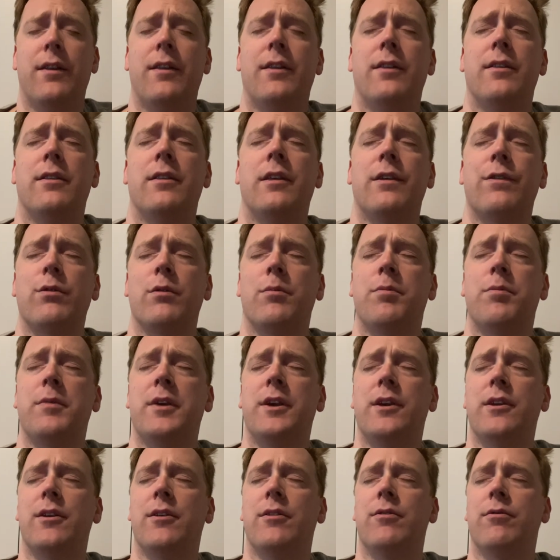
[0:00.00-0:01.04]
this would
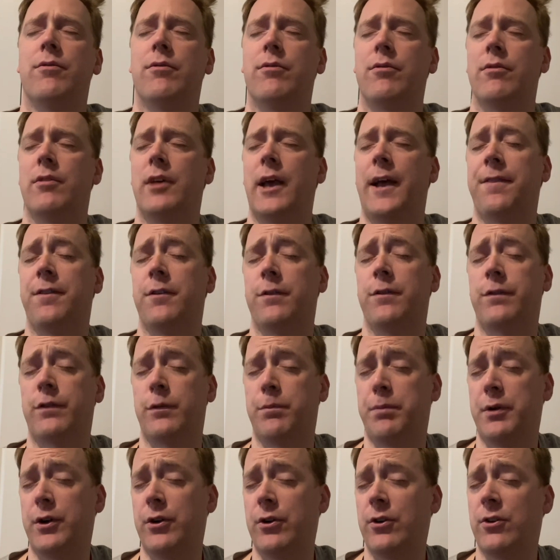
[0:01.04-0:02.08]
mean at the
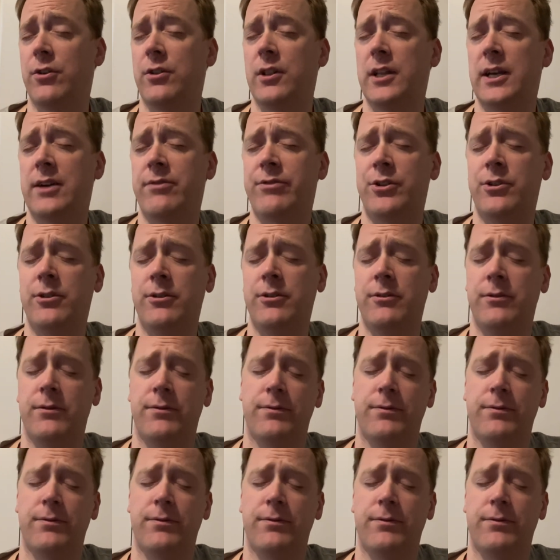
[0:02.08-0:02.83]
supernal level.